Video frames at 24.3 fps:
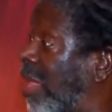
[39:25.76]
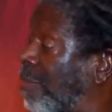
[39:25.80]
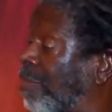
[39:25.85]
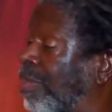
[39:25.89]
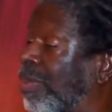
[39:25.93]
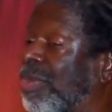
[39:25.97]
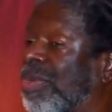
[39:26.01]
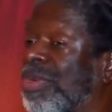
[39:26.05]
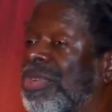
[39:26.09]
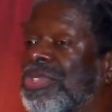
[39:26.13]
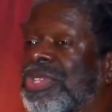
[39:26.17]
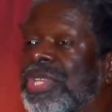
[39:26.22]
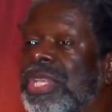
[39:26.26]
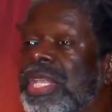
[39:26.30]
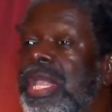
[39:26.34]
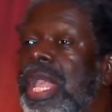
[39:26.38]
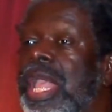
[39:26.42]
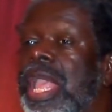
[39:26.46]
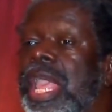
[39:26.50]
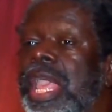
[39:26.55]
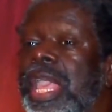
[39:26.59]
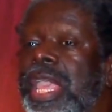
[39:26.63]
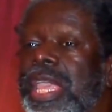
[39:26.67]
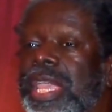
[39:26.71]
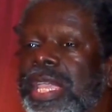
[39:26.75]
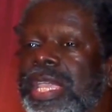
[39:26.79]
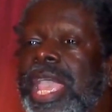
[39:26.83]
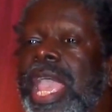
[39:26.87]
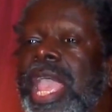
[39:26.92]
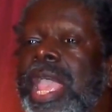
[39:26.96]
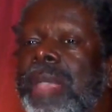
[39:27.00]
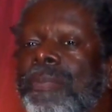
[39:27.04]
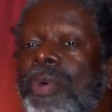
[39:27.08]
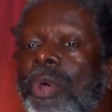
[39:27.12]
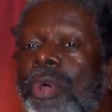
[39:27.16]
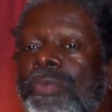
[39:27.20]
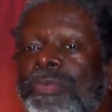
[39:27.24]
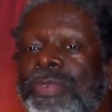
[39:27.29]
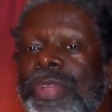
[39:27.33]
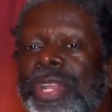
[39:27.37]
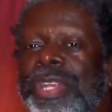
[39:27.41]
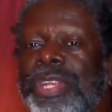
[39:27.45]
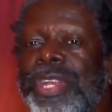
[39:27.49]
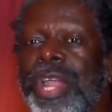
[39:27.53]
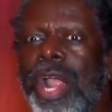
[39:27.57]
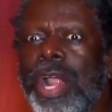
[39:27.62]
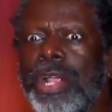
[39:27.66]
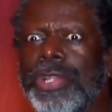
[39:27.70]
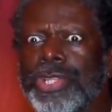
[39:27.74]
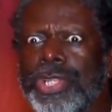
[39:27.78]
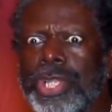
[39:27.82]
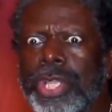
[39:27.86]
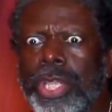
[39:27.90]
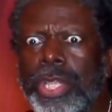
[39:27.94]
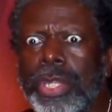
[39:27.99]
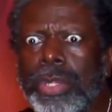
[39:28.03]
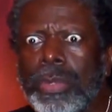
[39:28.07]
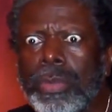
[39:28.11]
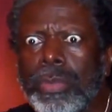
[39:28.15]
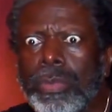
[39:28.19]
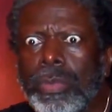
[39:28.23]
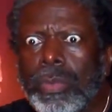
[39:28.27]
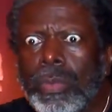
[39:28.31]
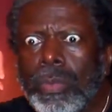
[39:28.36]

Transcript: that pleurisy. He came over in darshan.